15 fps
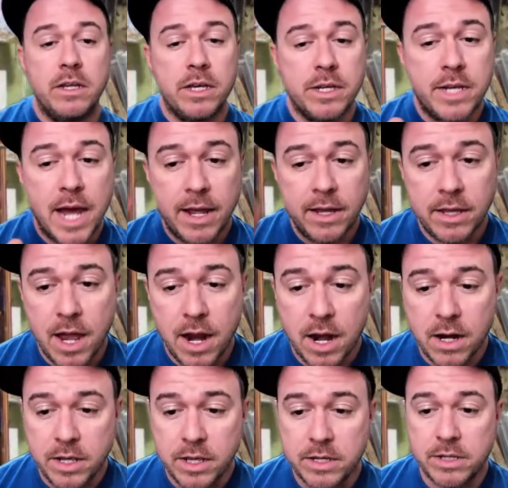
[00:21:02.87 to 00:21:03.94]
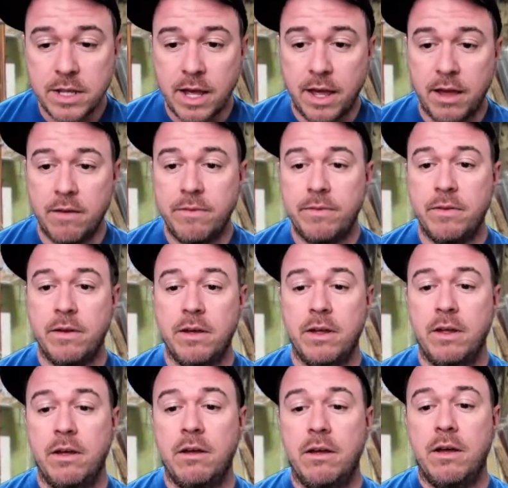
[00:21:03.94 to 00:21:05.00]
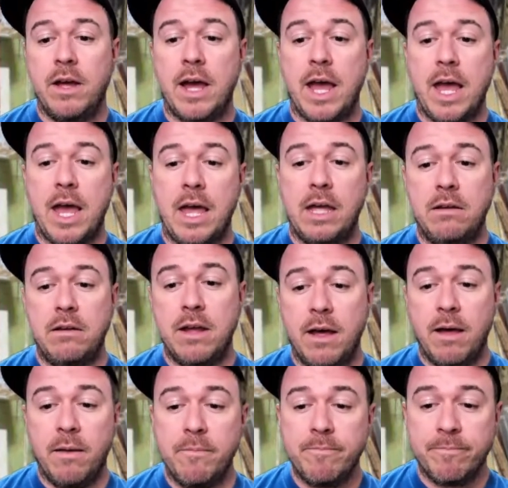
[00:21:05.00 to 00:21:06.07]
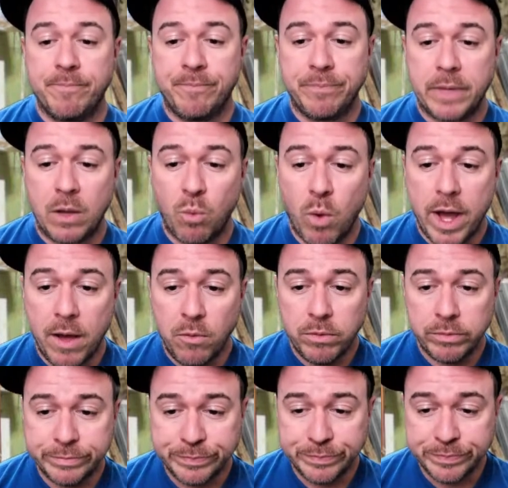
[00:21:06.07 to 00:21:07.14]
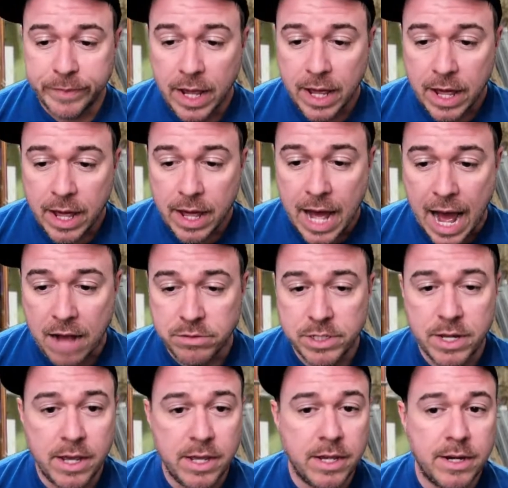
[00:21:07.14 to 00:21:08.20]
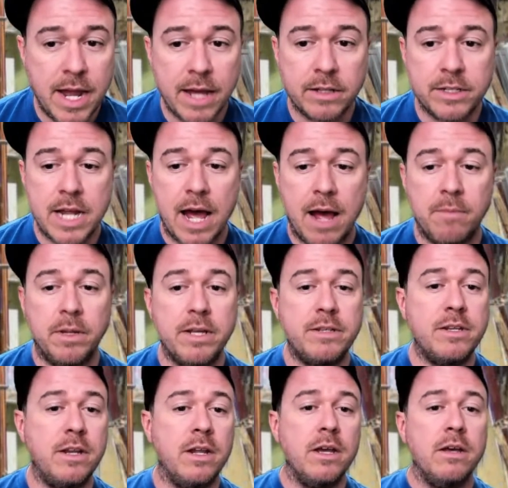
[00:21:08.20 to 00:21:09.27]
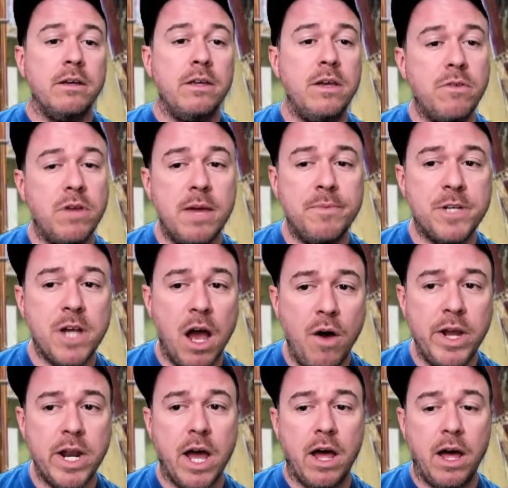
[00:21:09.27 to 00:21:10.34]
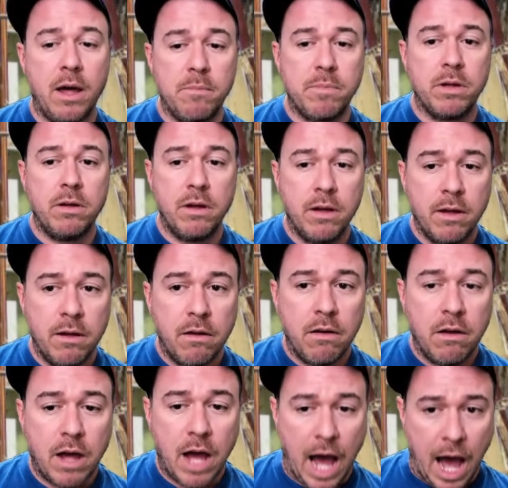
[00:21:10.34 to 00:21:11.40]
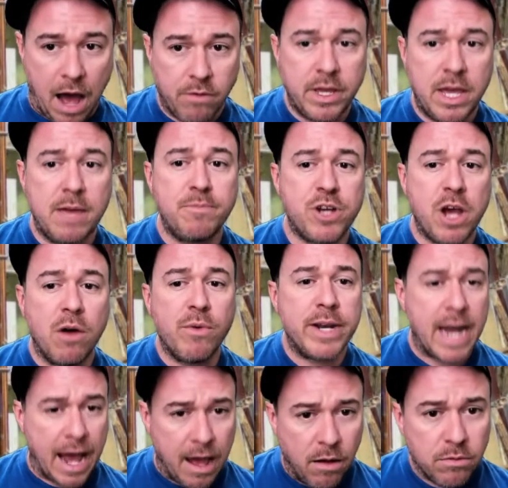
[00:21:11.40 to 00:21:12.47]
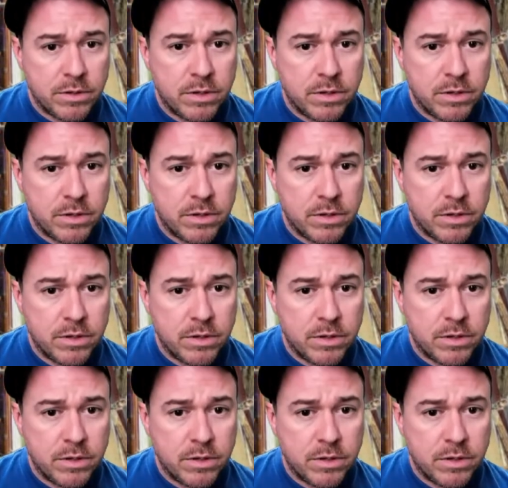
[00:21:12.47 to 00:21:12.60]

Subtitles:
You take care of yourself, and well, I'll see you next time. Listen, you keep showing up. I'll keep showing out.